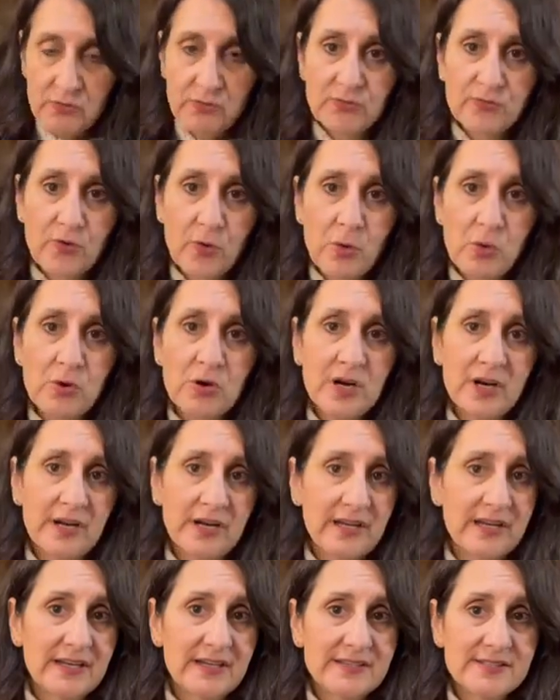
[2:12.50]

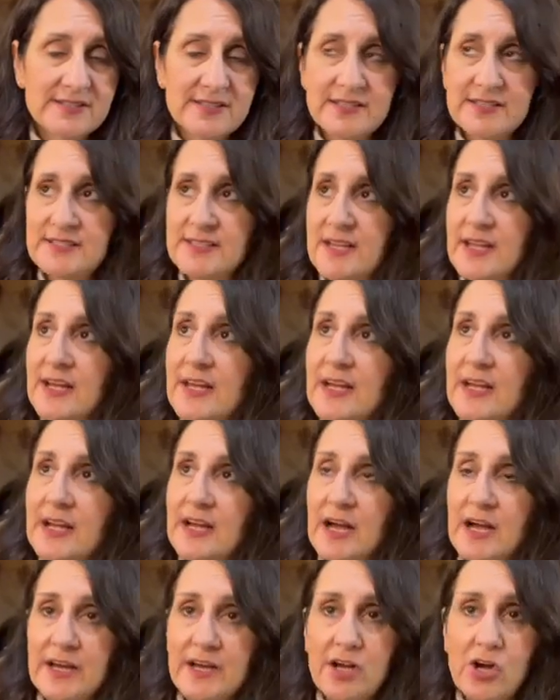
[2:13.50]
4 is this
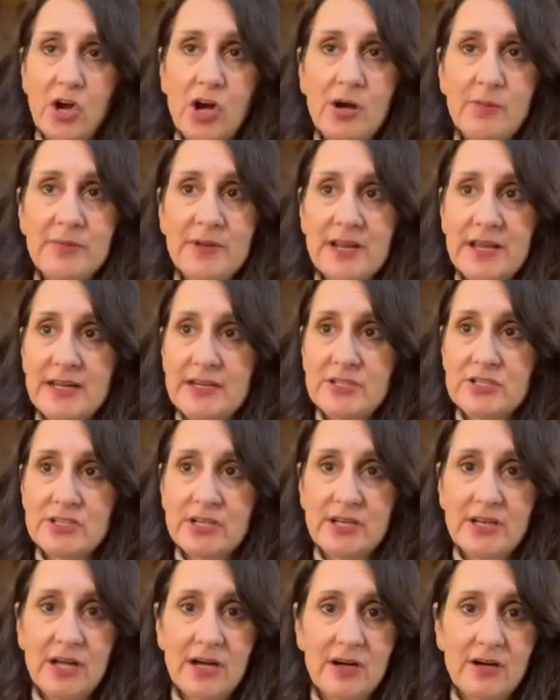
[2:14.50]
kind of
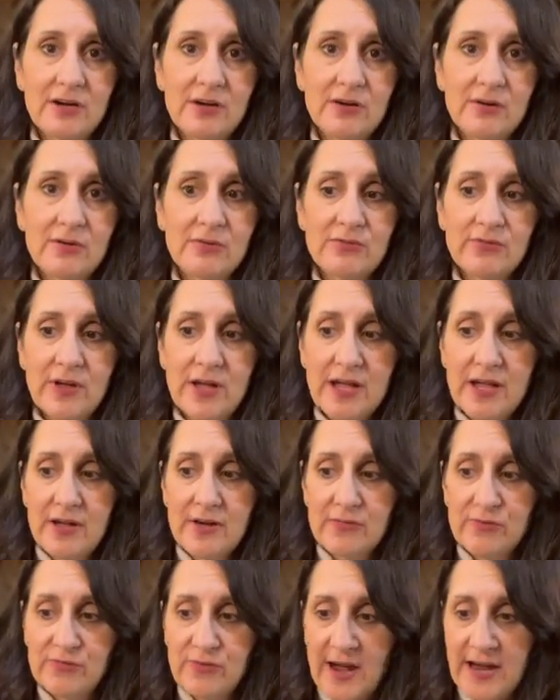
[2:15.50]
combination of
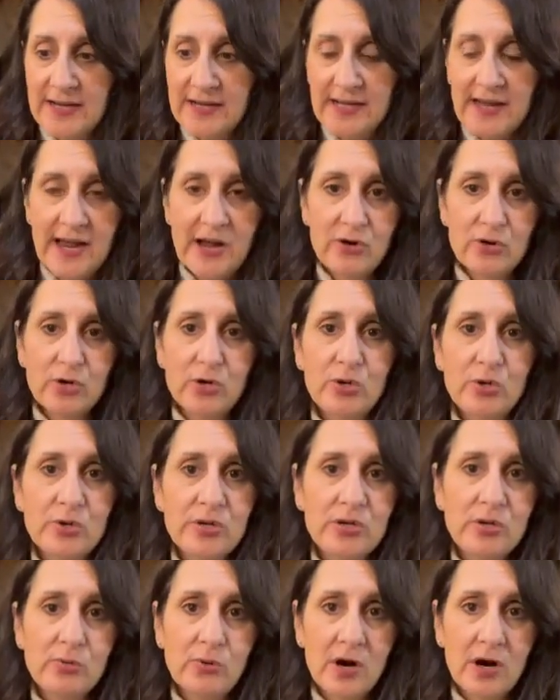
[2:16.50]
finding out who
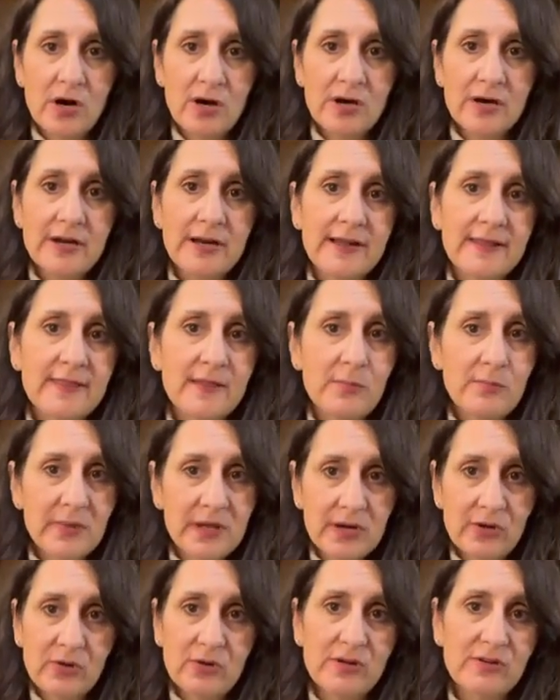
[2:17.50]
you are in the
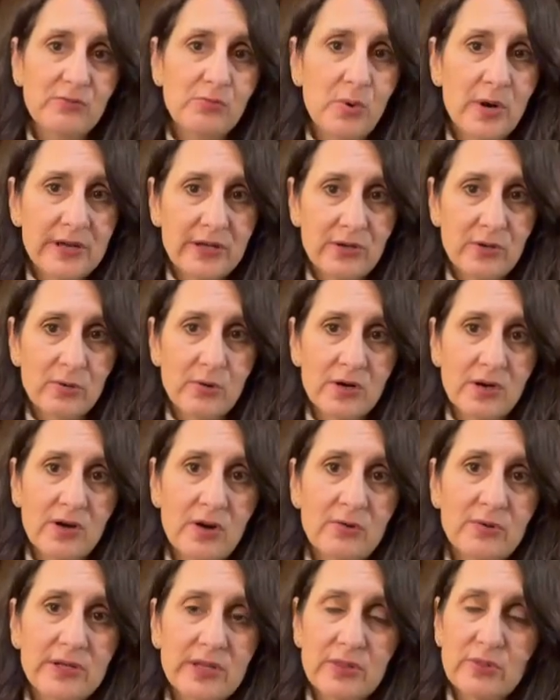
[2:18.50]
middle of what you are
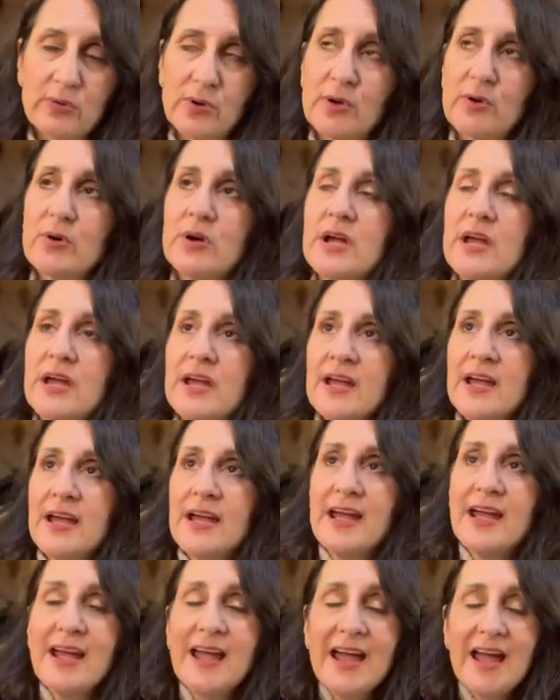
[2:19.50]
going through.
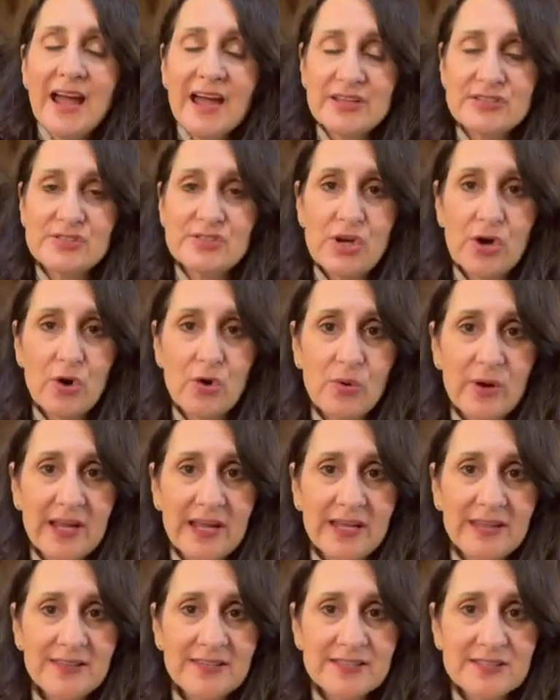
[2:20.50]
And so
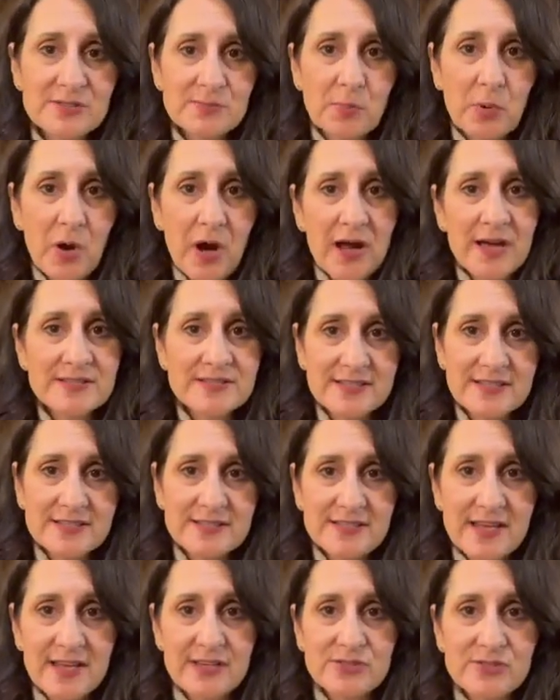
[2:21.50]
in this
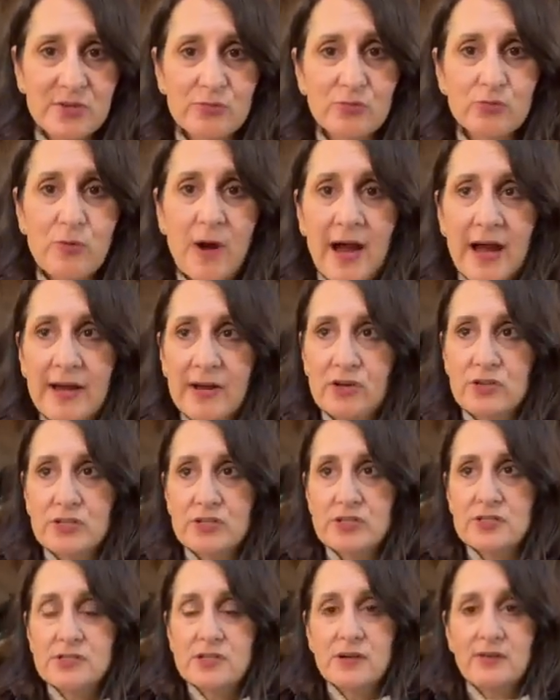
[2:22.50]
process as
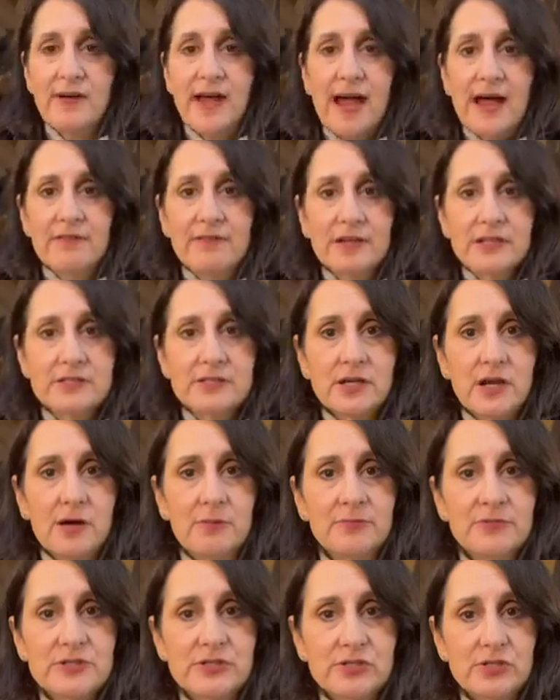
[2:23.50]
riders of having to
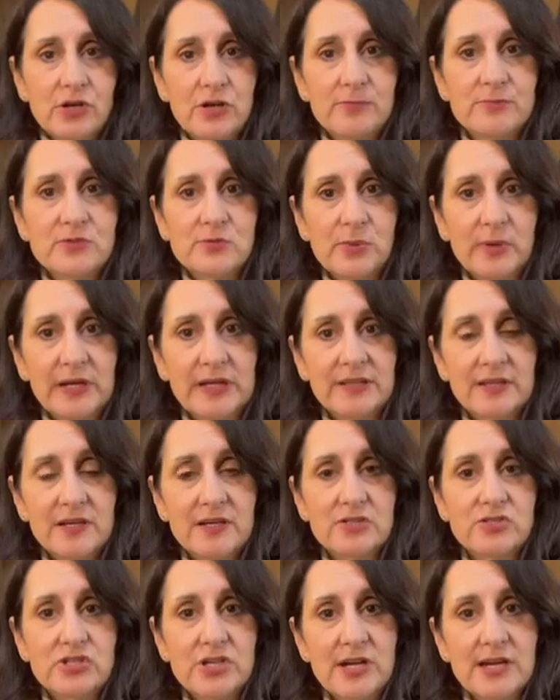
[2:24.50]
come to terms with
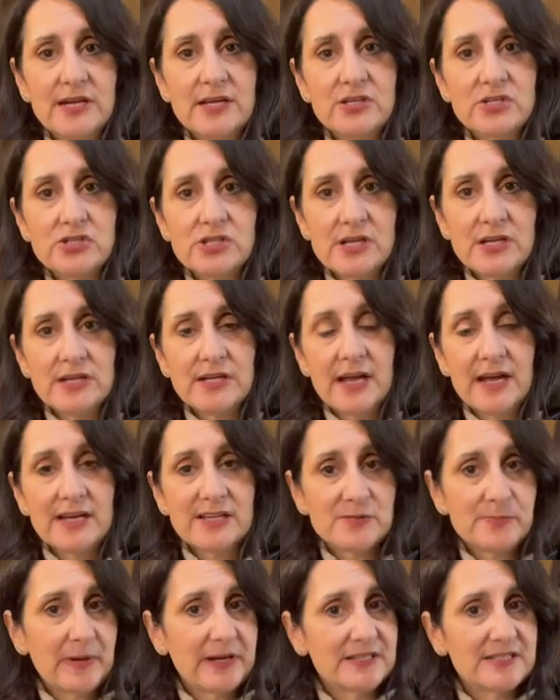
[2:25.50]
a change in
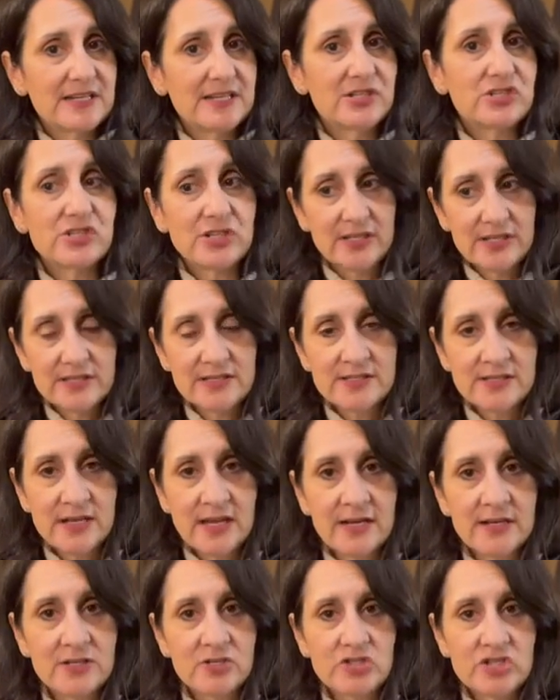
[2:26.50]
expectations
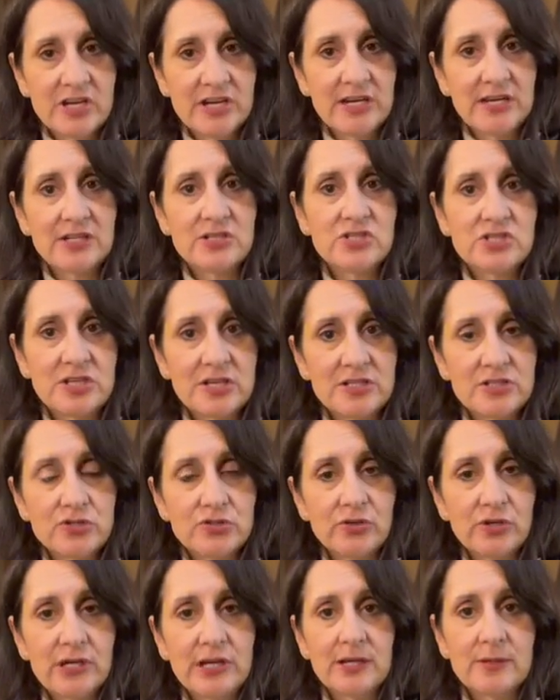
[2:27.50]
and a change in
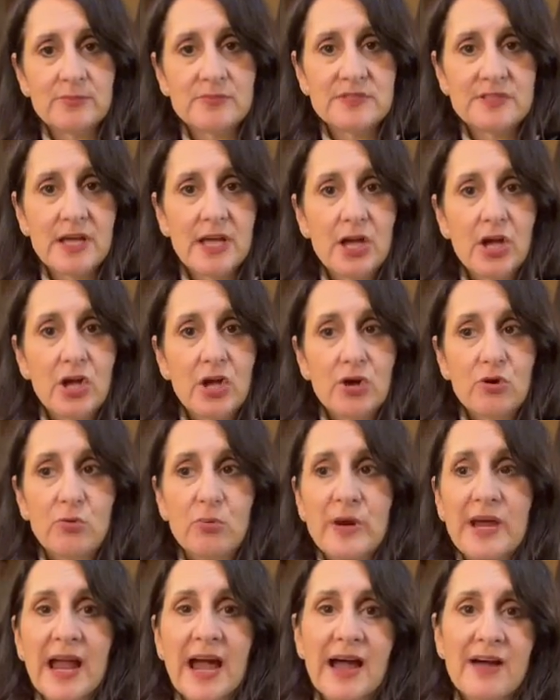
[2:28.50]
dreams,
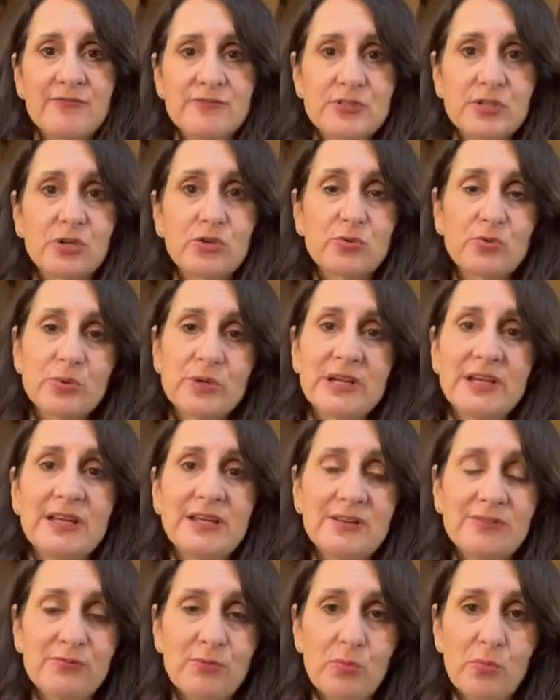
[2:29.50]
we have to
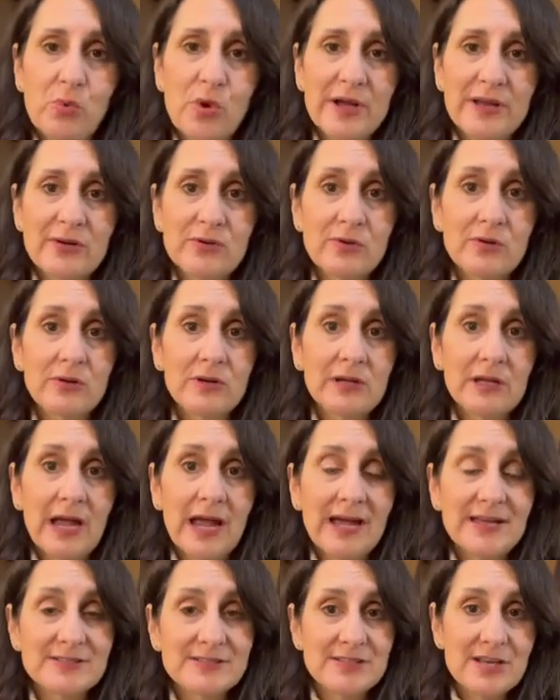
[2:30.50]
grieve what
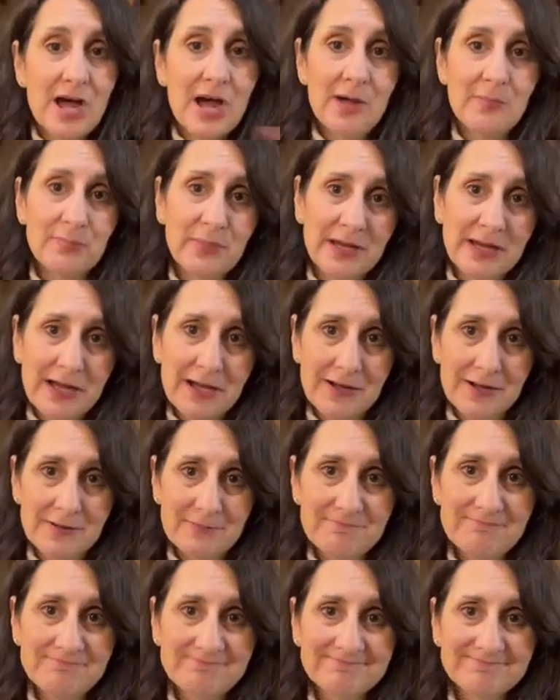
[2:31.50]
has not
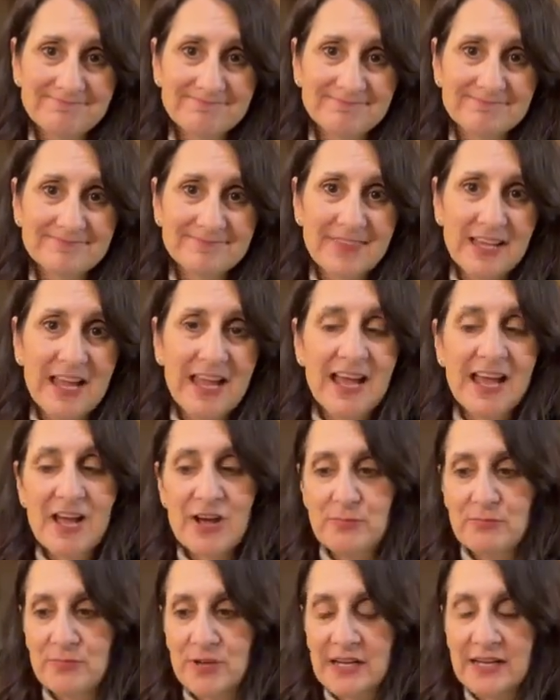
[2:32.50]
become,
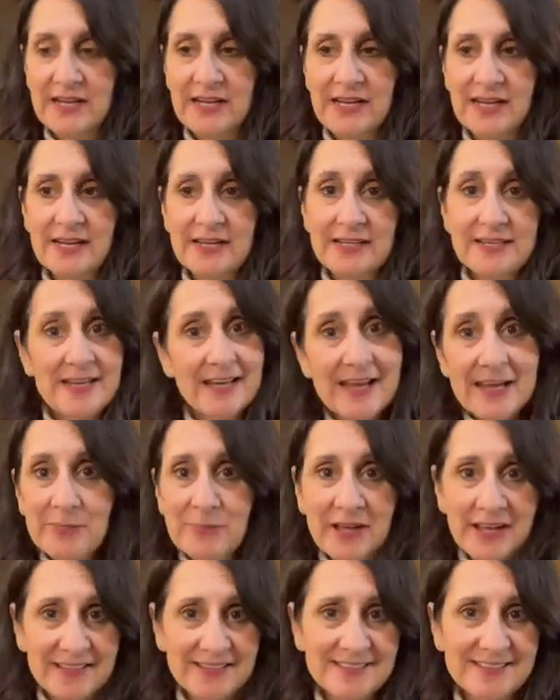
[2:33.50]
meaning name
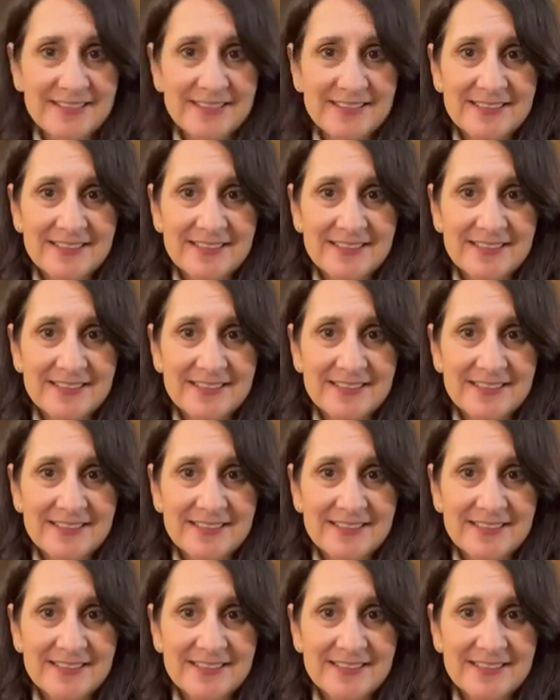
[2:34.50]
it,